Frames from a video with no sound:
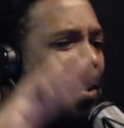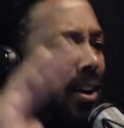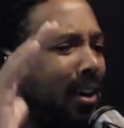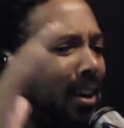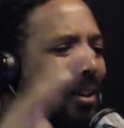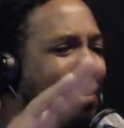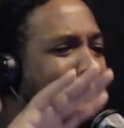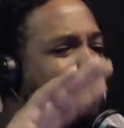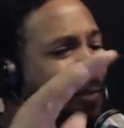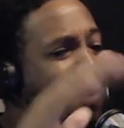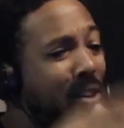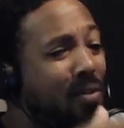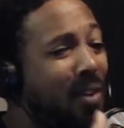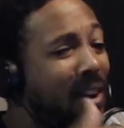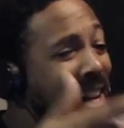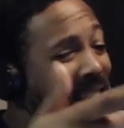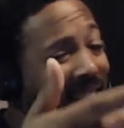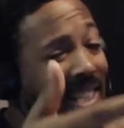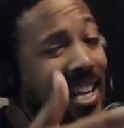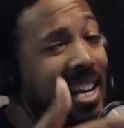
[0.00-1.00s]
it is. First of
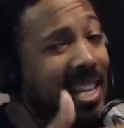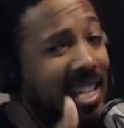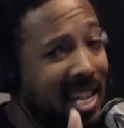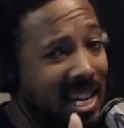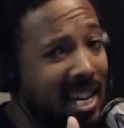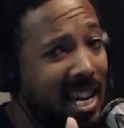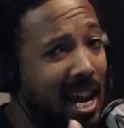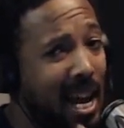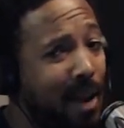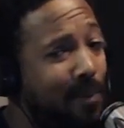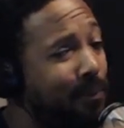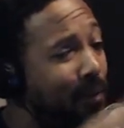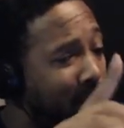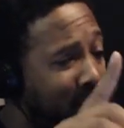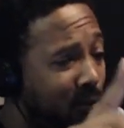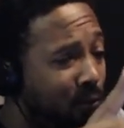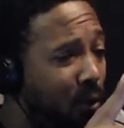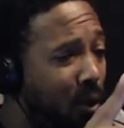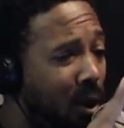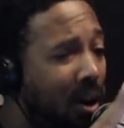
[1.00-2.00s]
all, that's an Indian name.
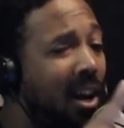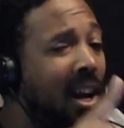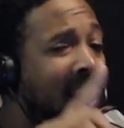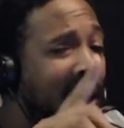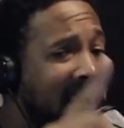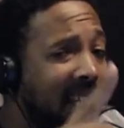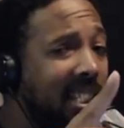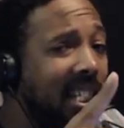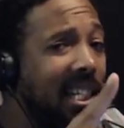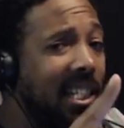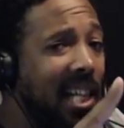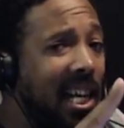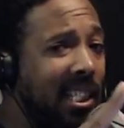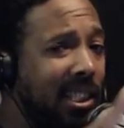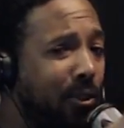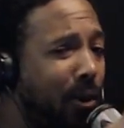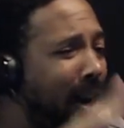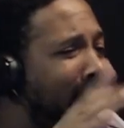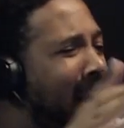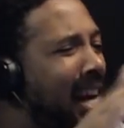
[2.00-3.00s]
First of all, let's get that
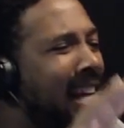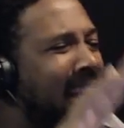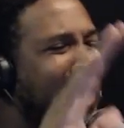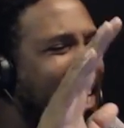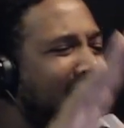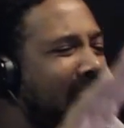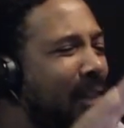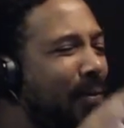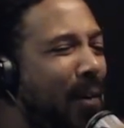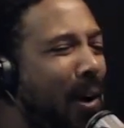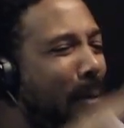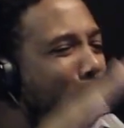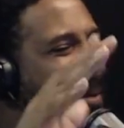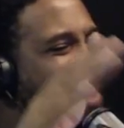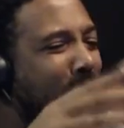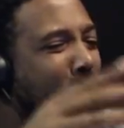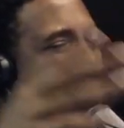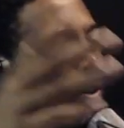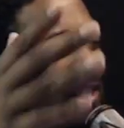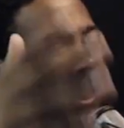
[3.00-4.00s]
straight. Second of all,
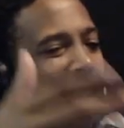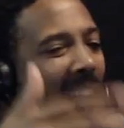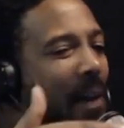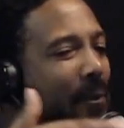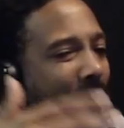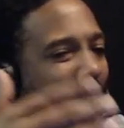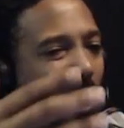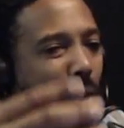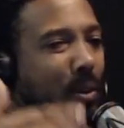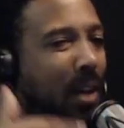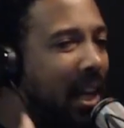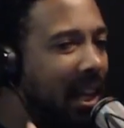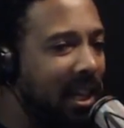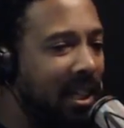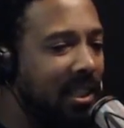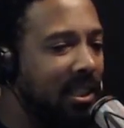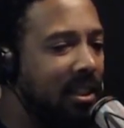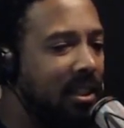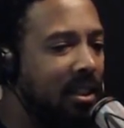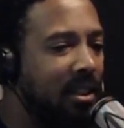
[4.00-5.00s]
bitch, you is not for no
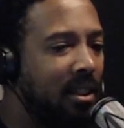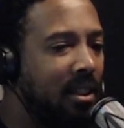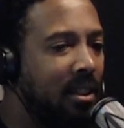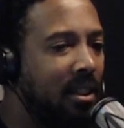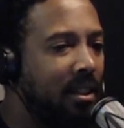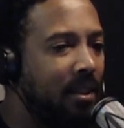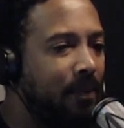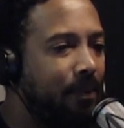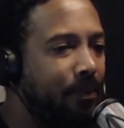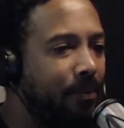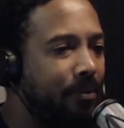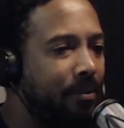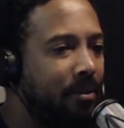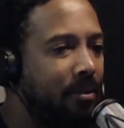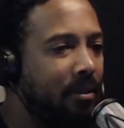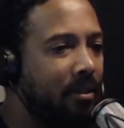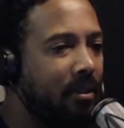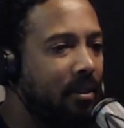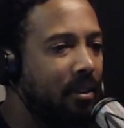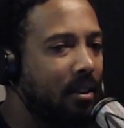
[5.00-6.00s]
niggas.
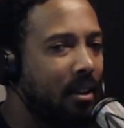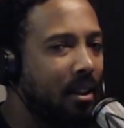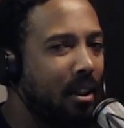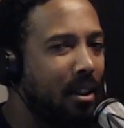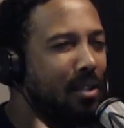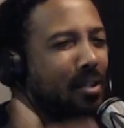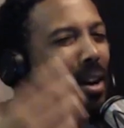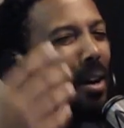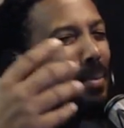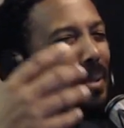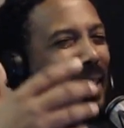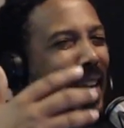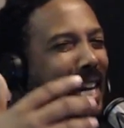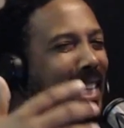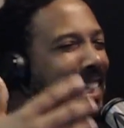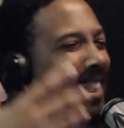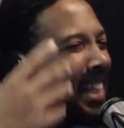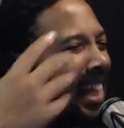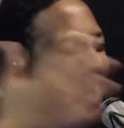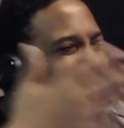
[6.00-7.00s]
You know what I'm
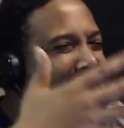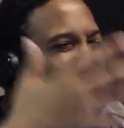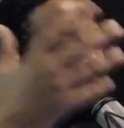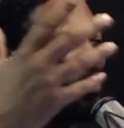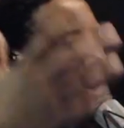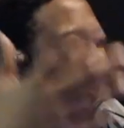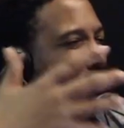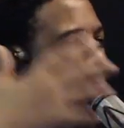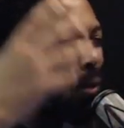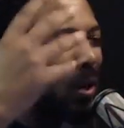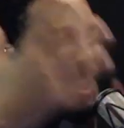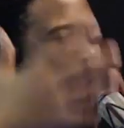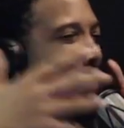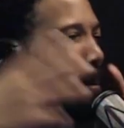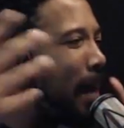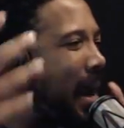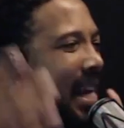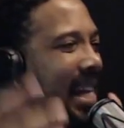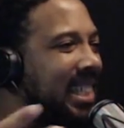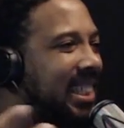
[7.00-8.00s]
saying? And then she just wasn't
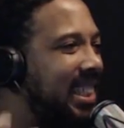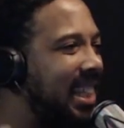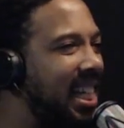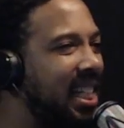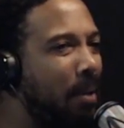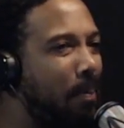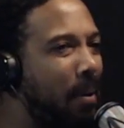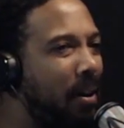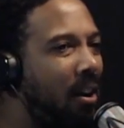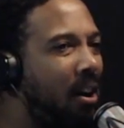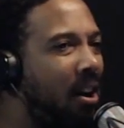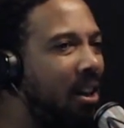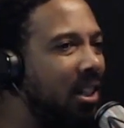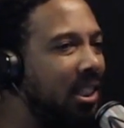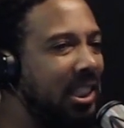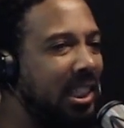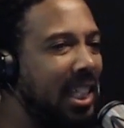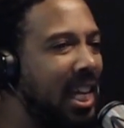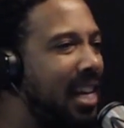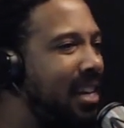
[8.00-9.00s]
making sense about all the
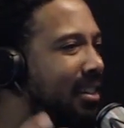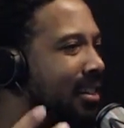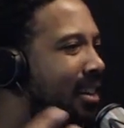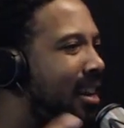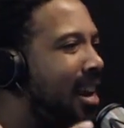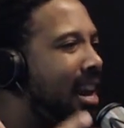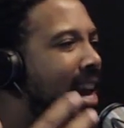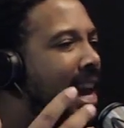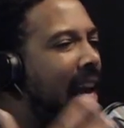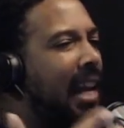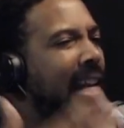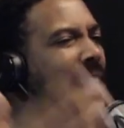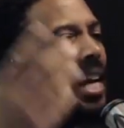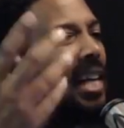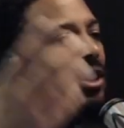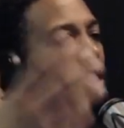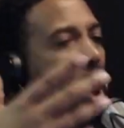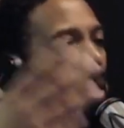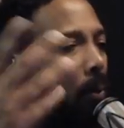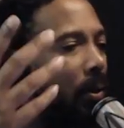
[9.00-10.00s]
shit. And
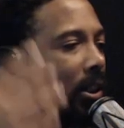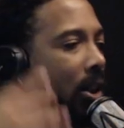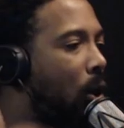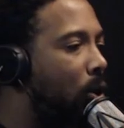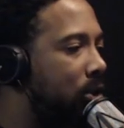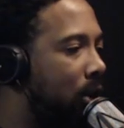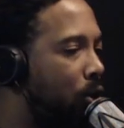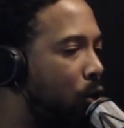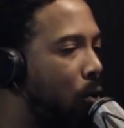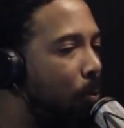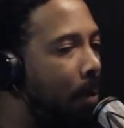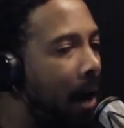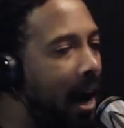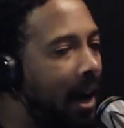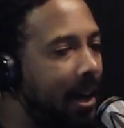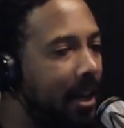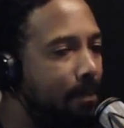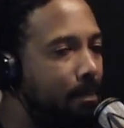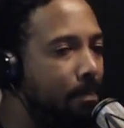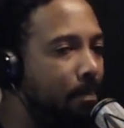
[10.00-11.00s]
niggas always go to
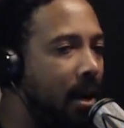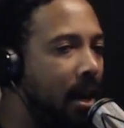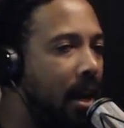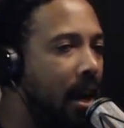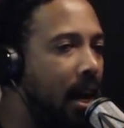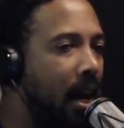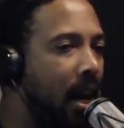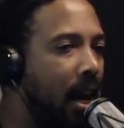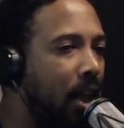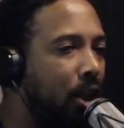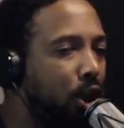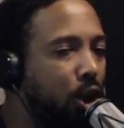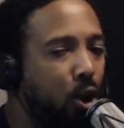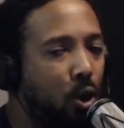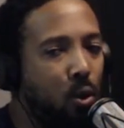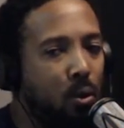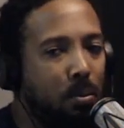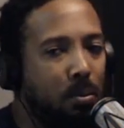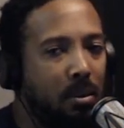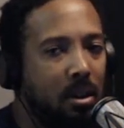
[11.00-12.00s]
Tupac and
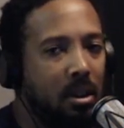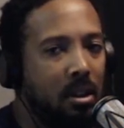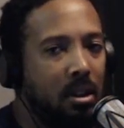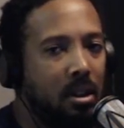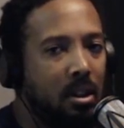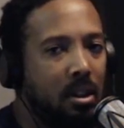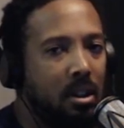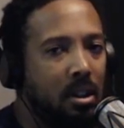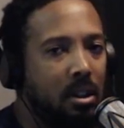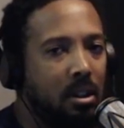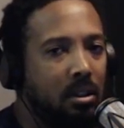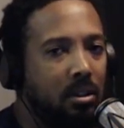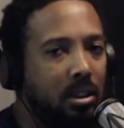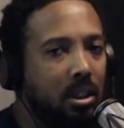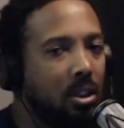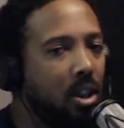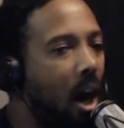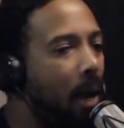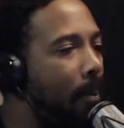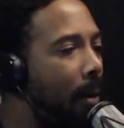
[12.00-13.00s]
Snoop.
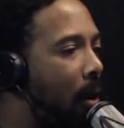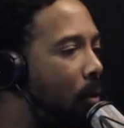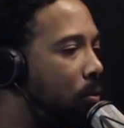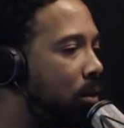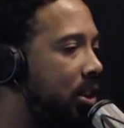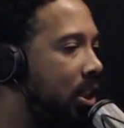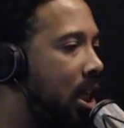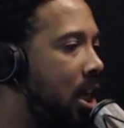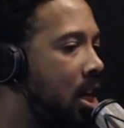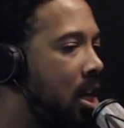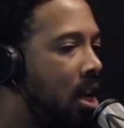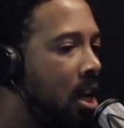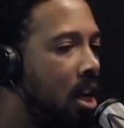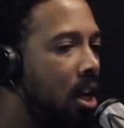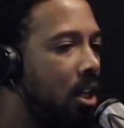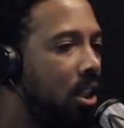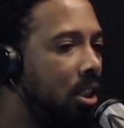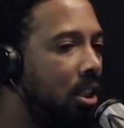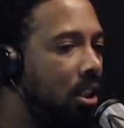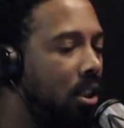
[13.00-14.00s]
She talk about what she,
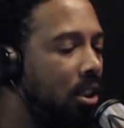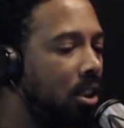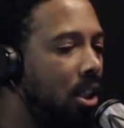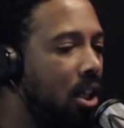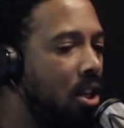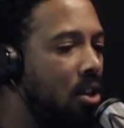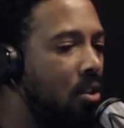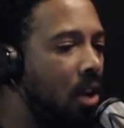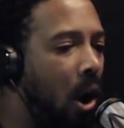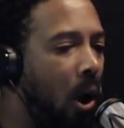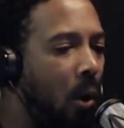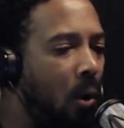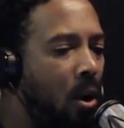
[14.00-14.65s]
you know,